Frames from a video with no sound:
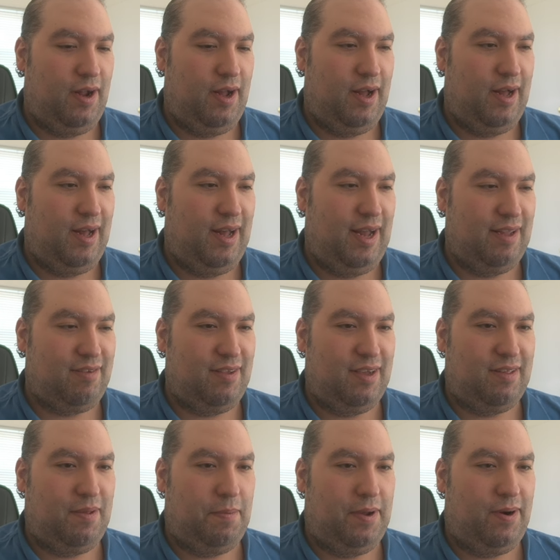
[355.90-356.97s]
I
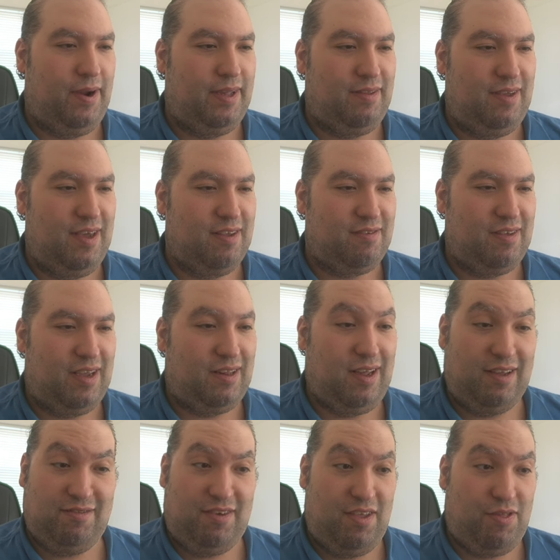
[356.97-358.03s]
think the better idea is like
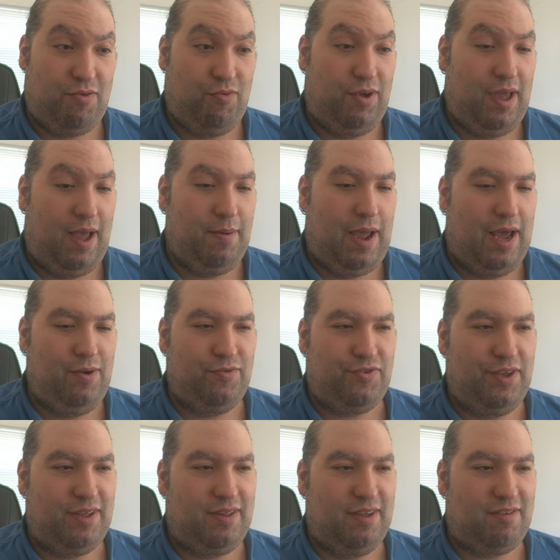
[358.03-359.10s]
knight c3. I don't
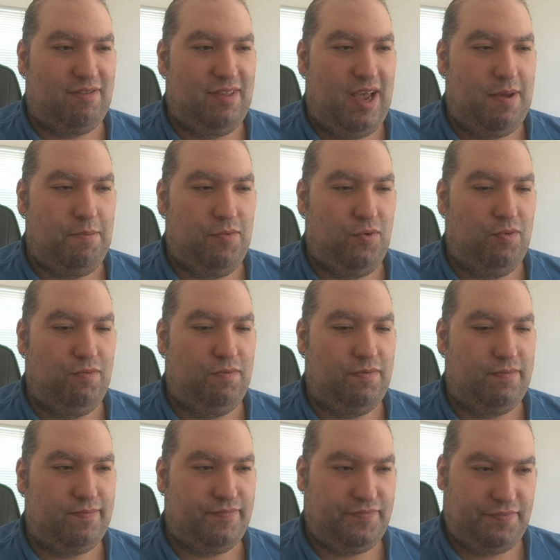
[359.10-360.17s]
think this knight
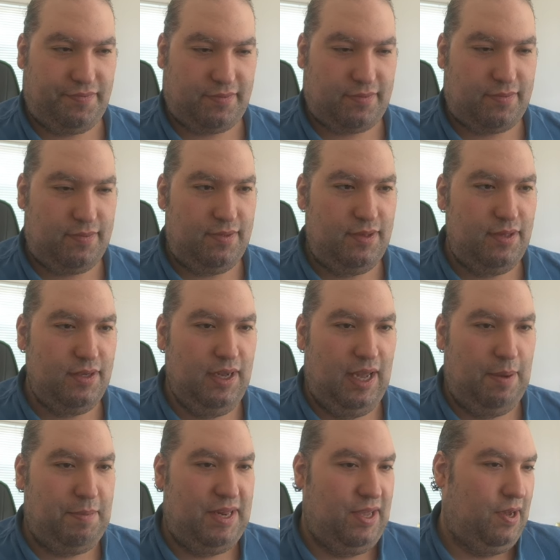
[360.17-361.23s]
move,
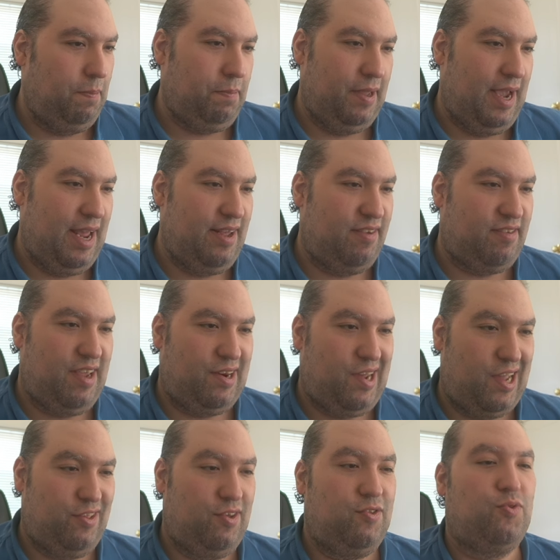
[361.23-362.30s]
I mean, he could play anything,
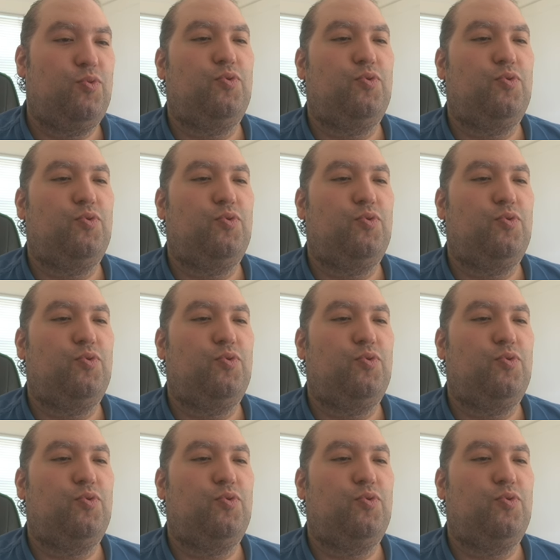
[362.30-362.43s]
knight d2